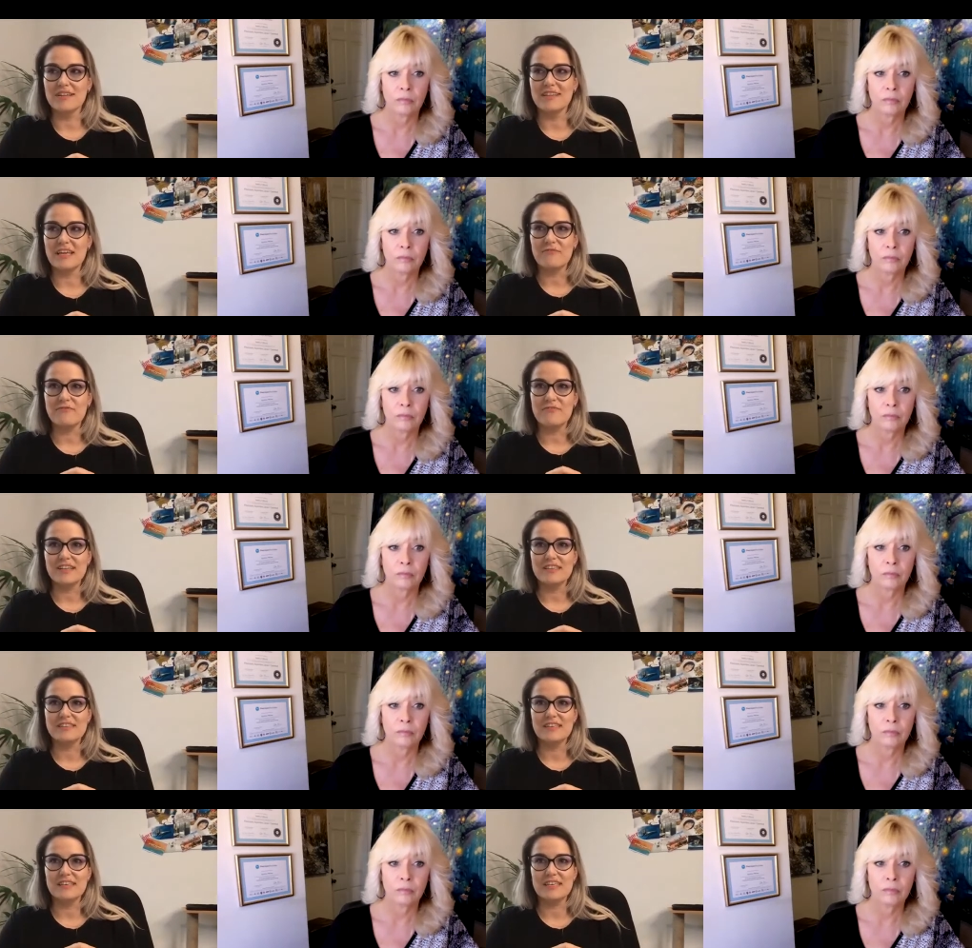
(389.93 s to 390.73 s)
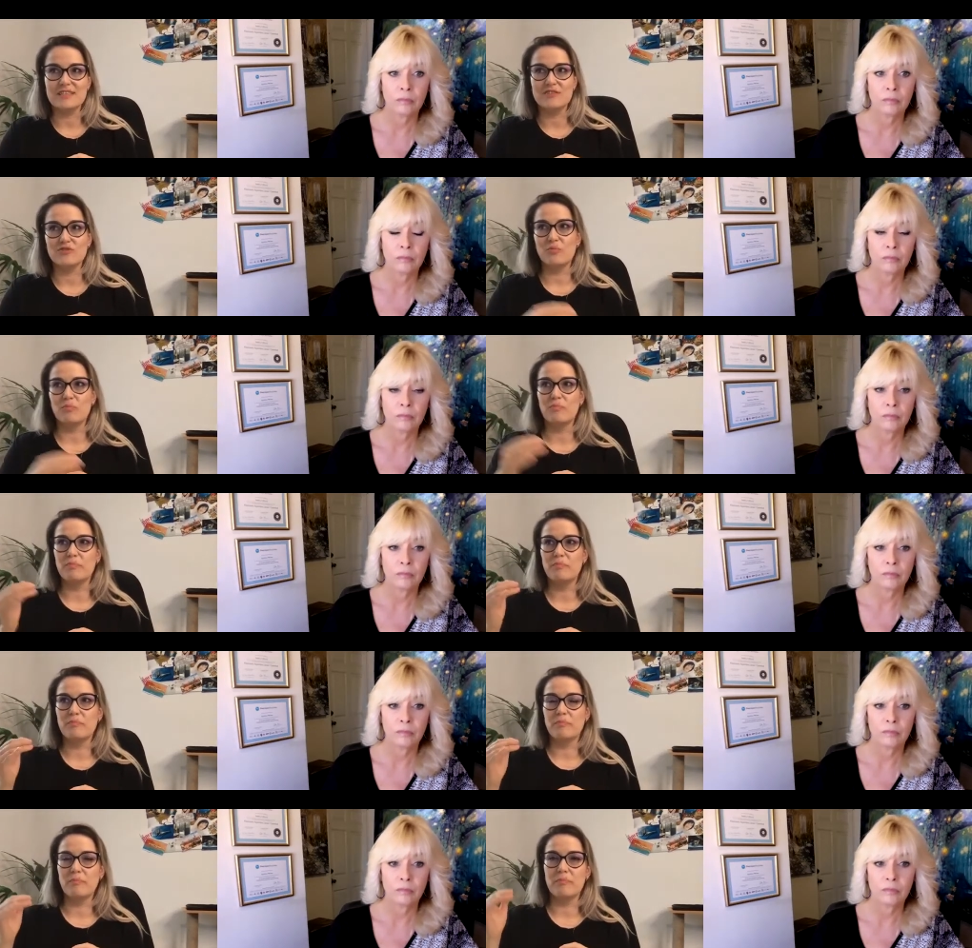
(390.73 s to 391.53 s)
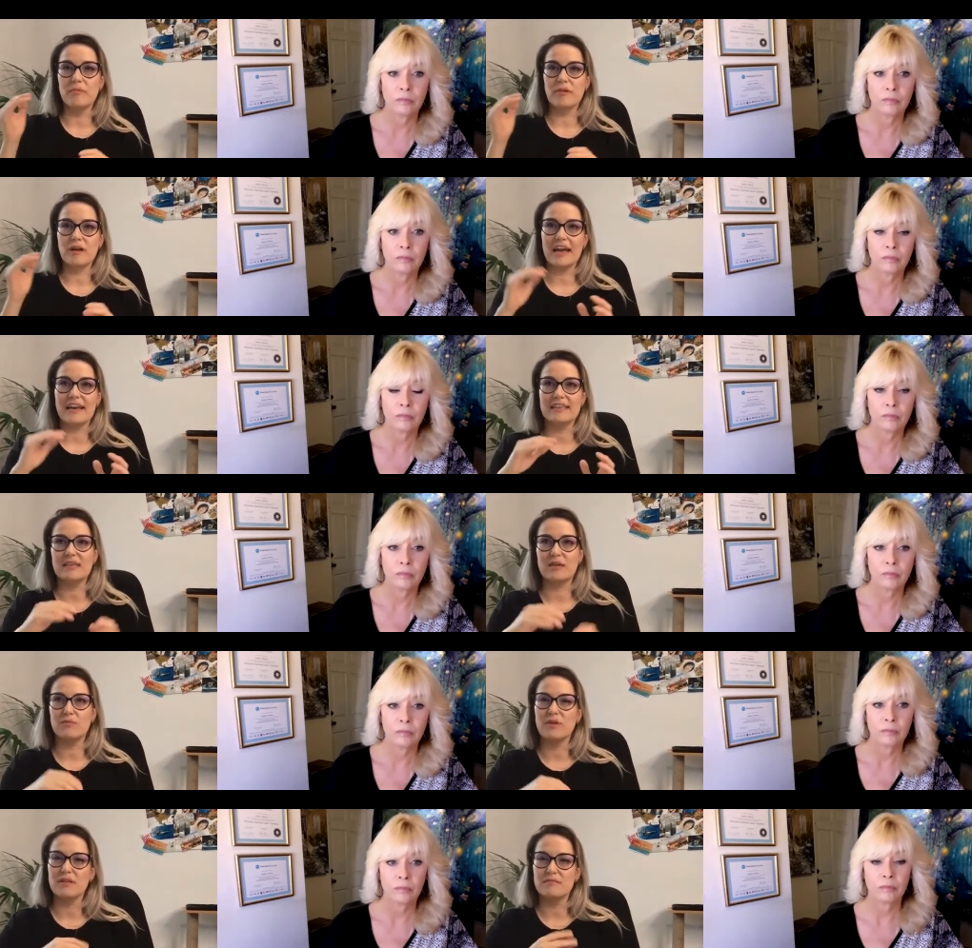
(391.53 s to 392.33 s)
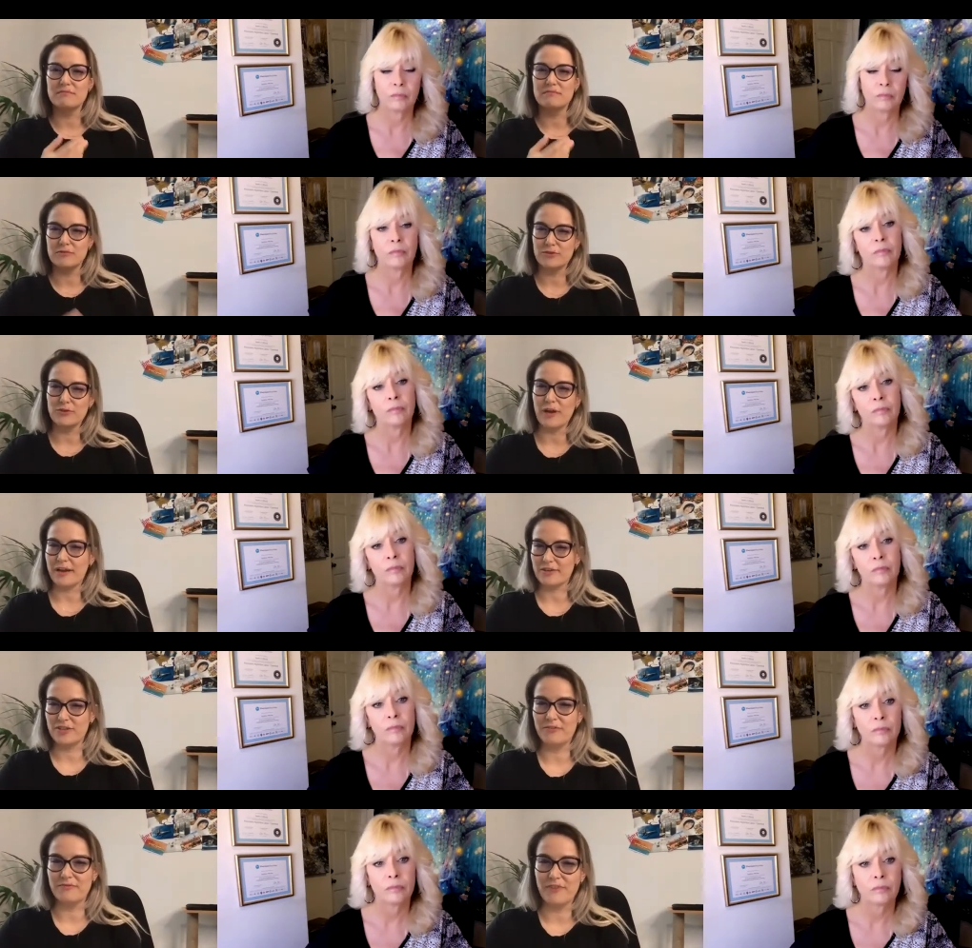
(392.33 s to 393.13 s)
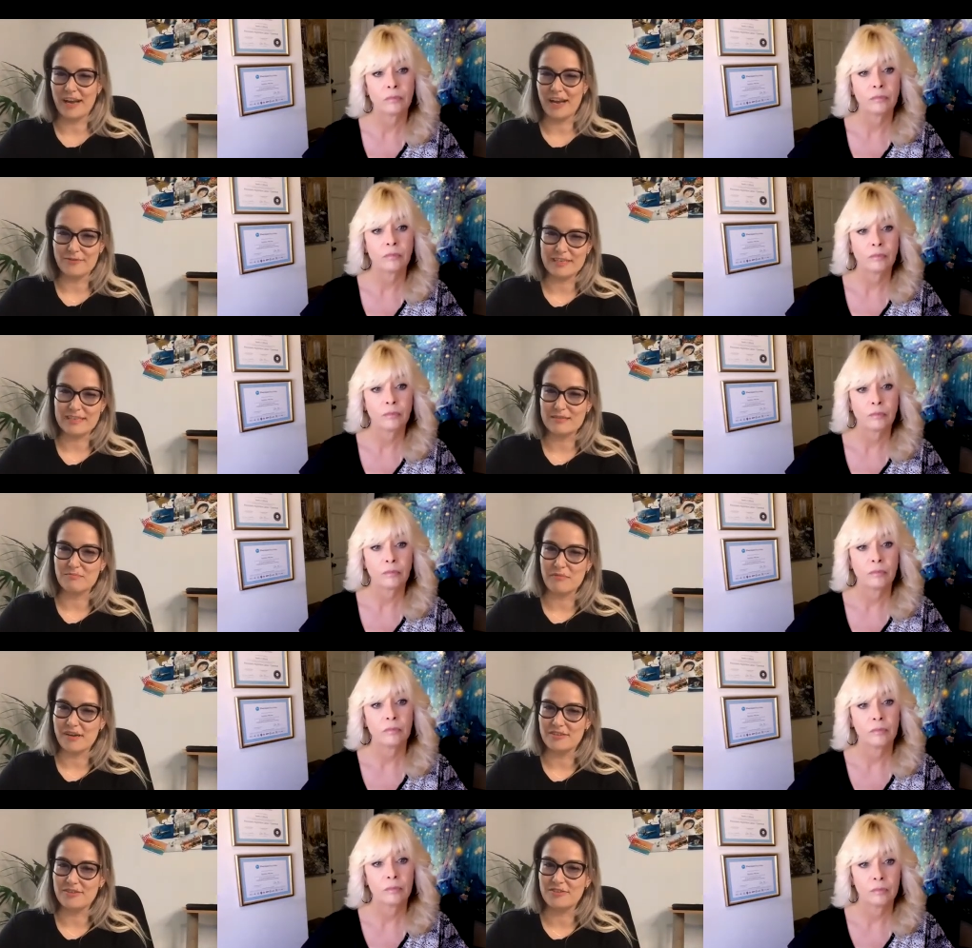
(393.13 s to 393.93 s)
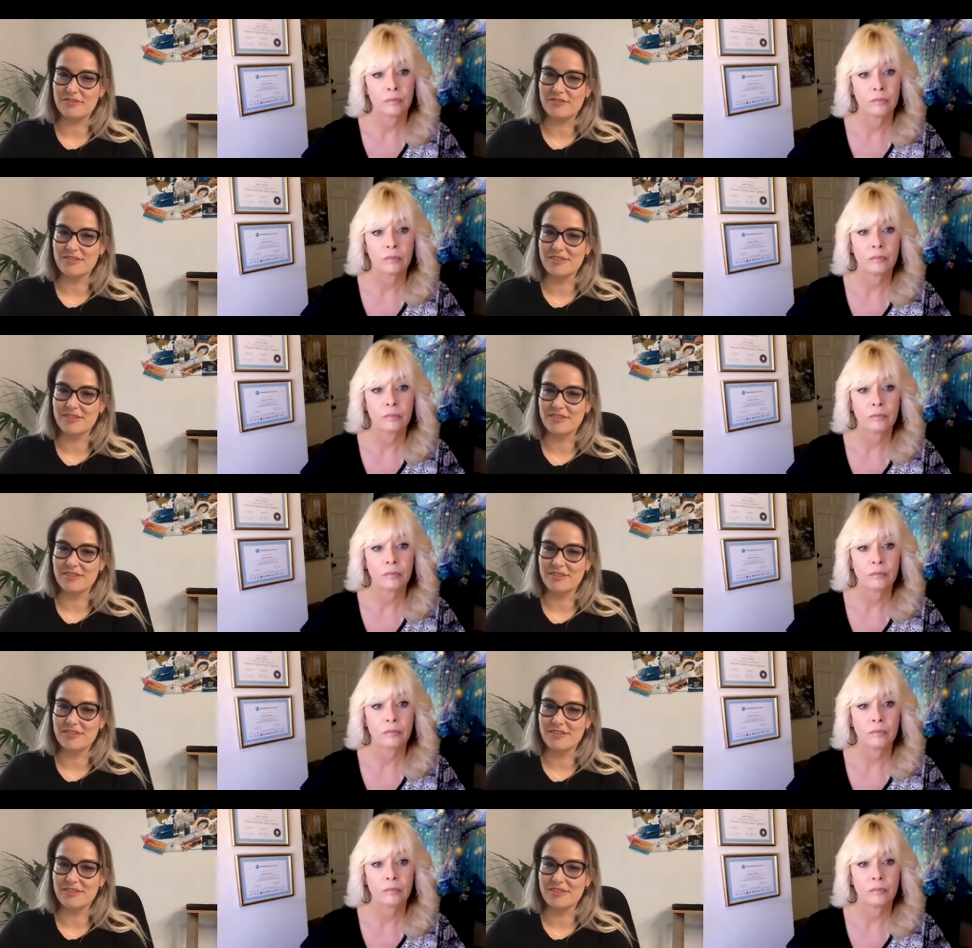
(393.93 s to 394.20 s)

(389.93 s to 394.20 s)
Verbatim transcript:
Speaker 1: they felt the need to kind of say, well, do you actually value this much?